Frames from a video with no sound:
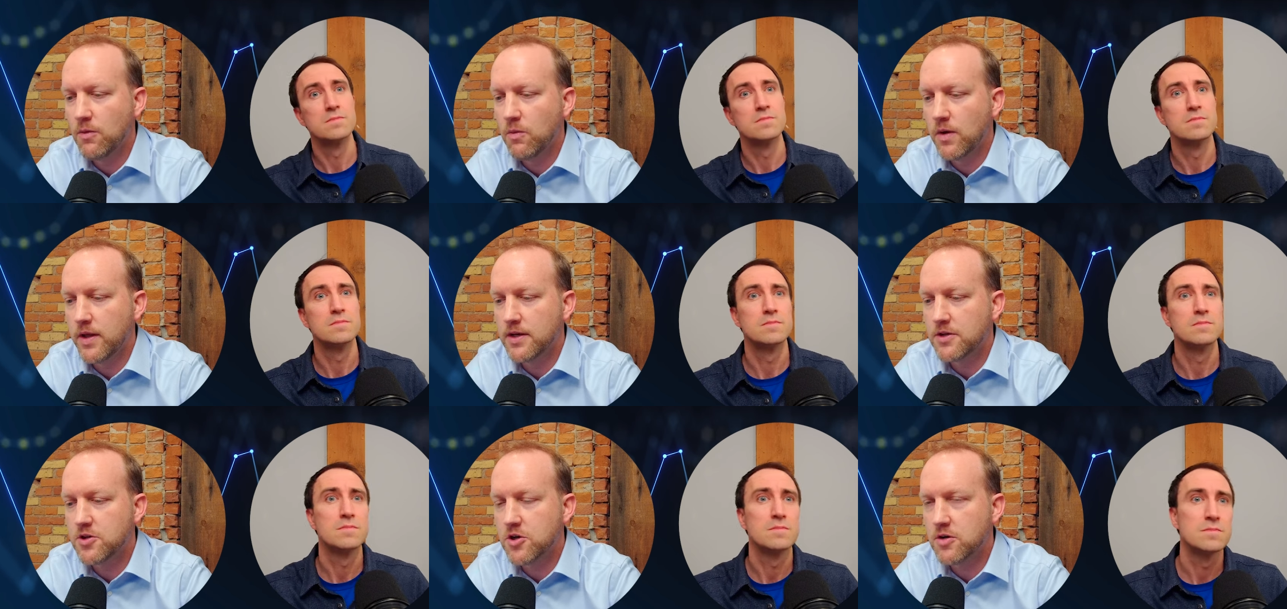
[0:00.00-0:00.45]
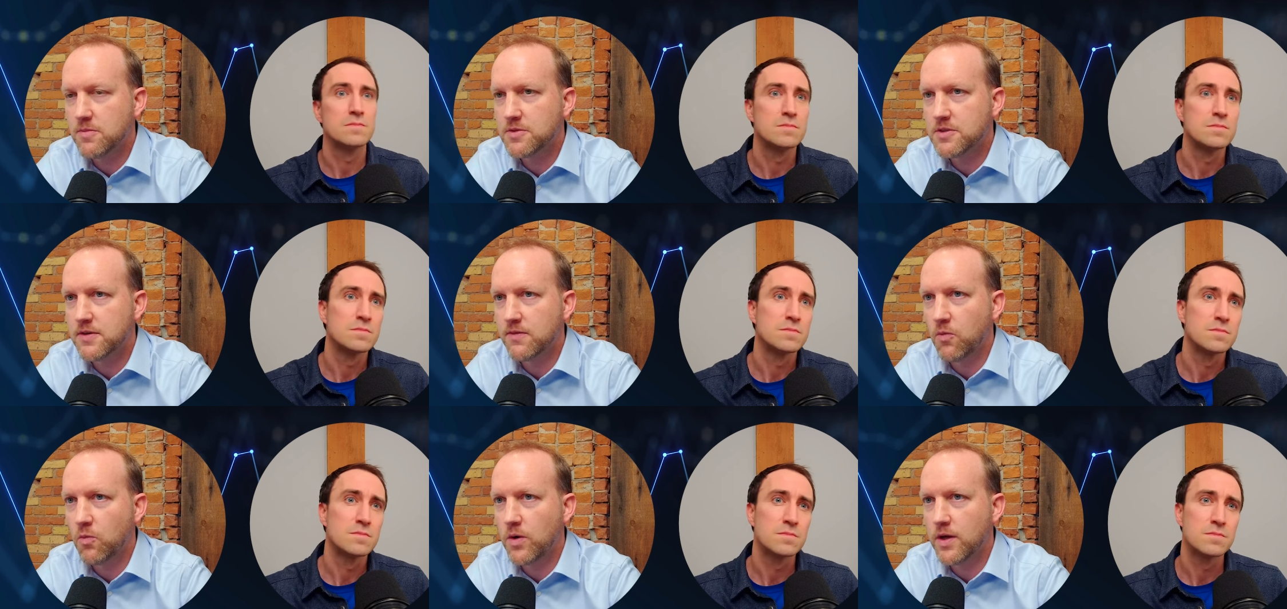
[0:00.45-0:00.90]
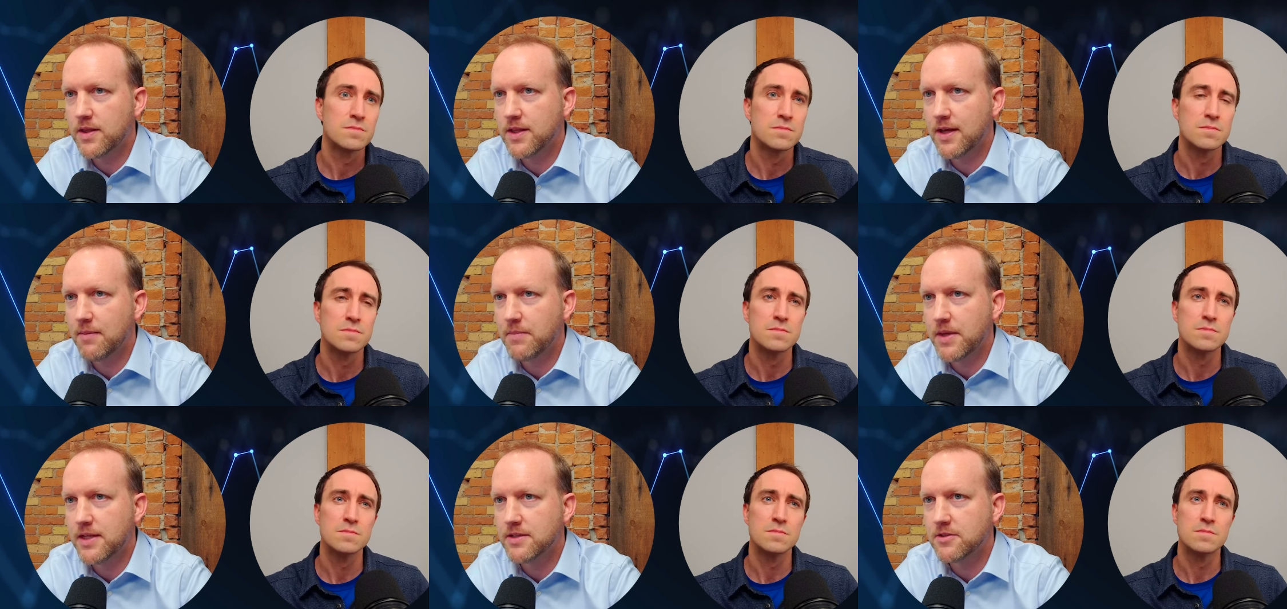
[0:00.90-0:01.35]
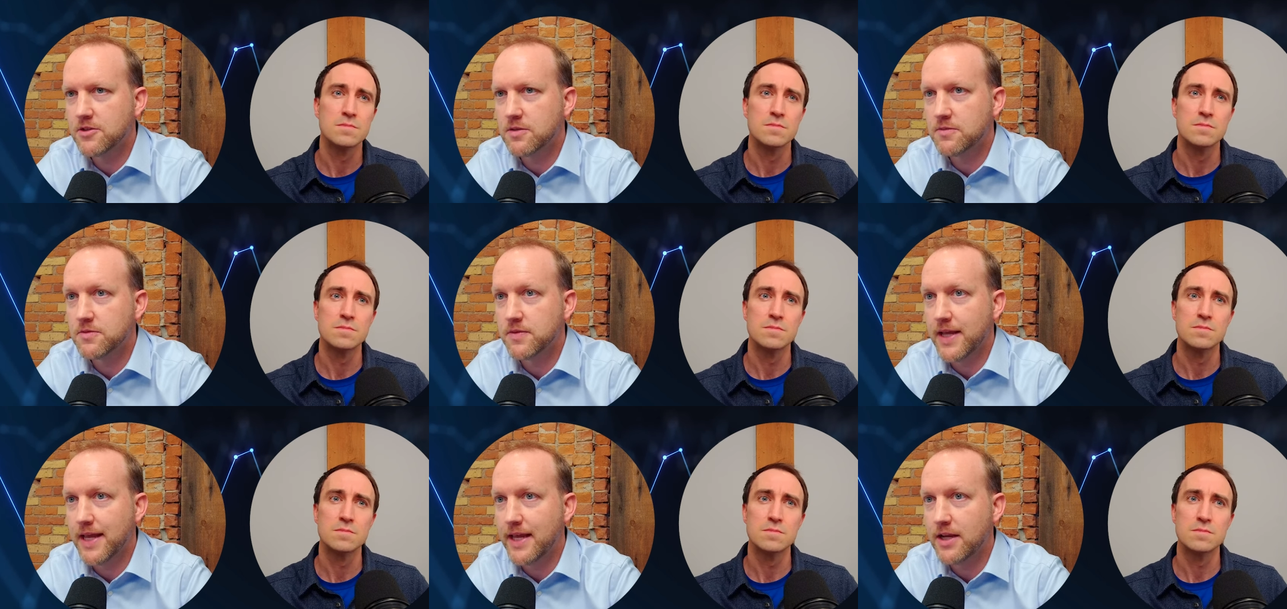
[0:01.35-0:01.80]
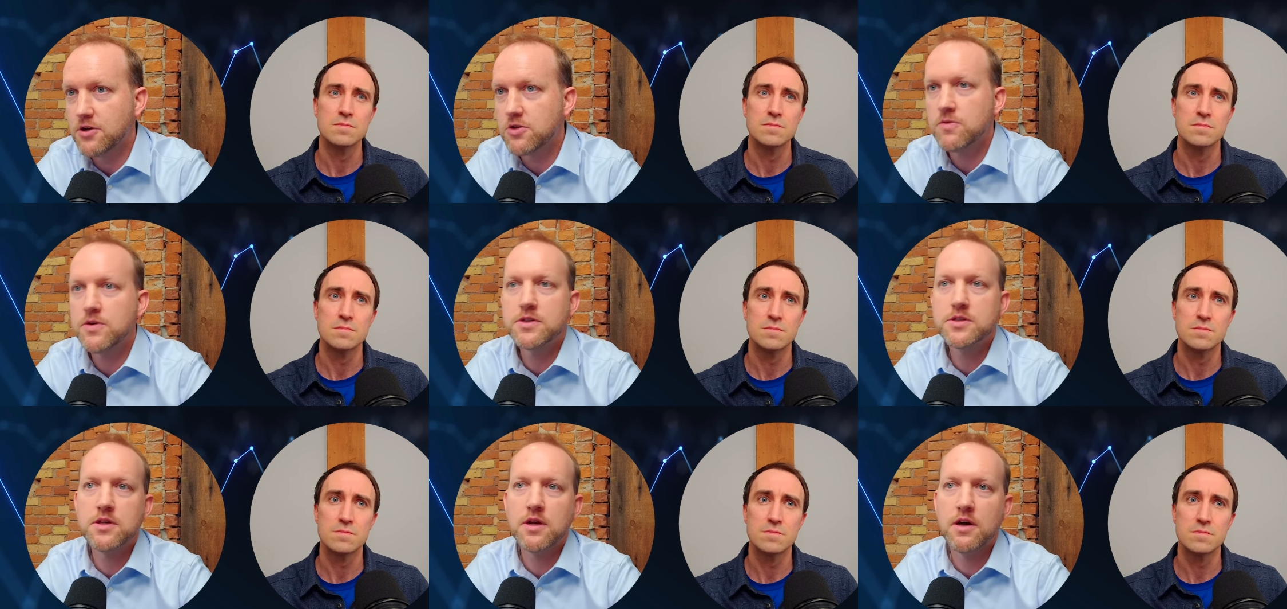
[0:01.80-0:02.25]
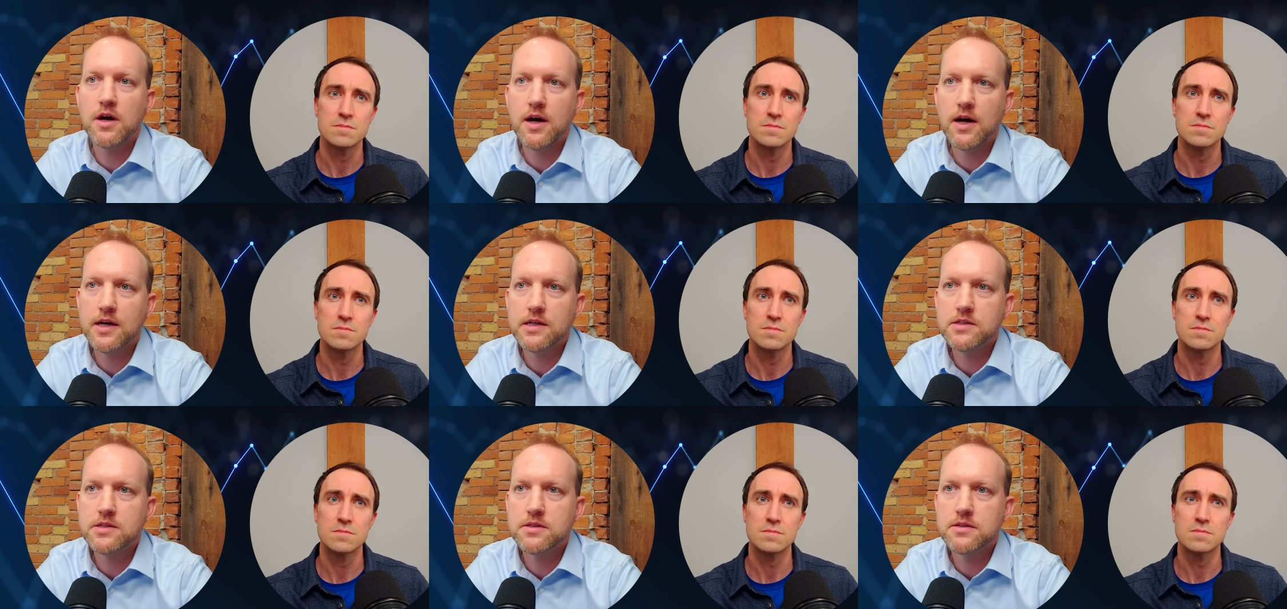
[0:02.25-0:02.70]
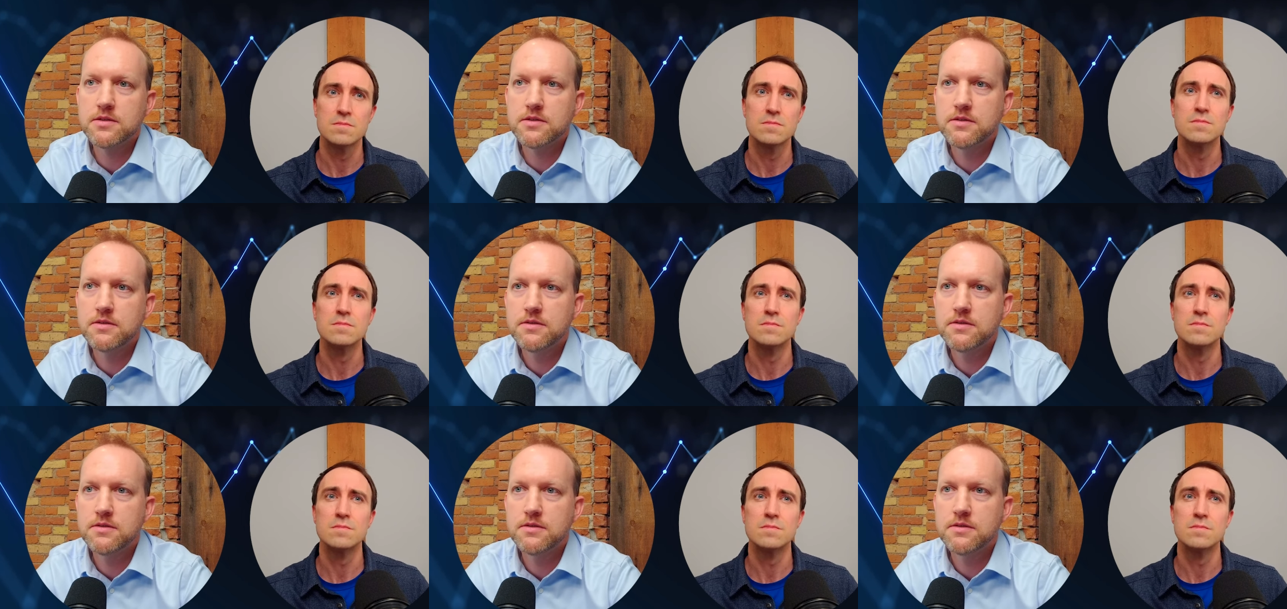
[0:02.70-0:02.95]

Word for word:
Speaker 1: In terms of what that means in terms of interest cost,